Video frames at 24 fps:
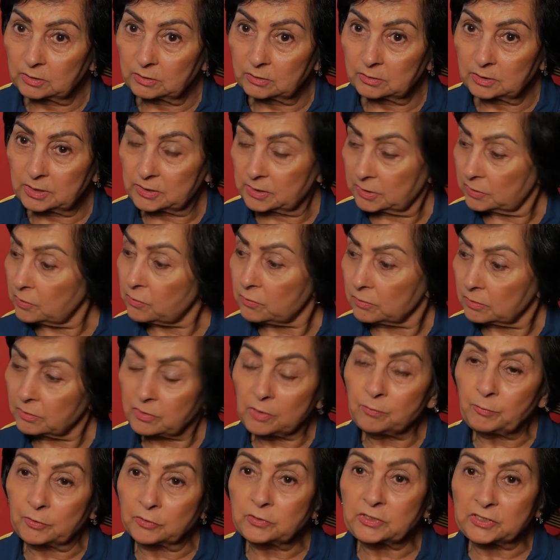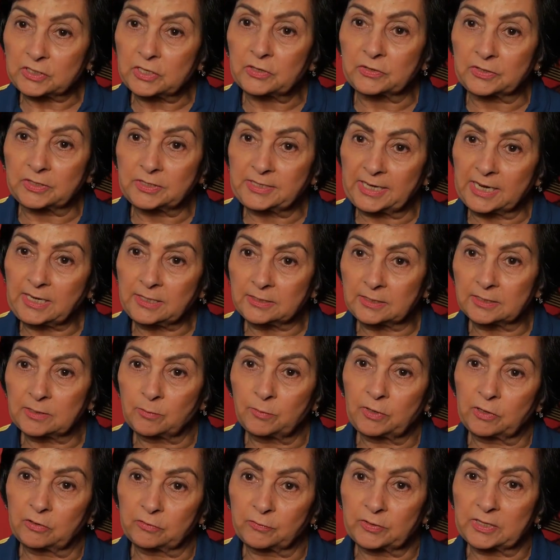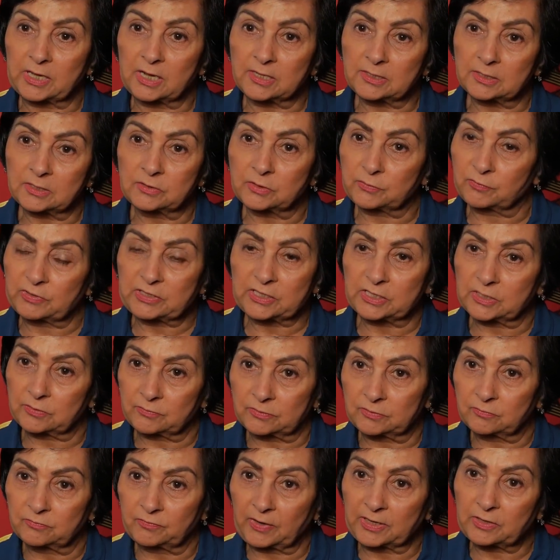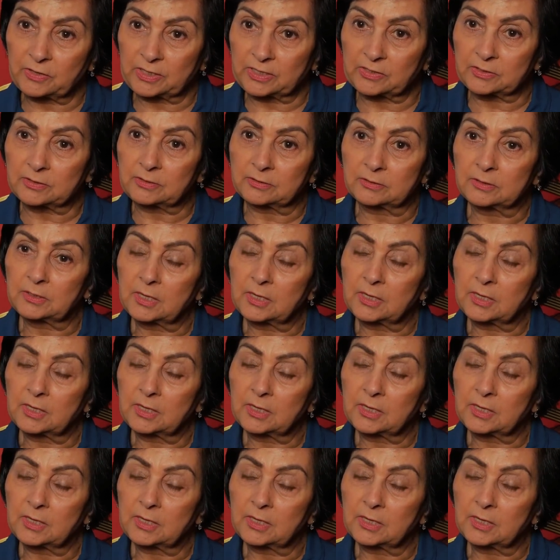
They said, oh, come on, children, yeah, come along with us. So we just went in.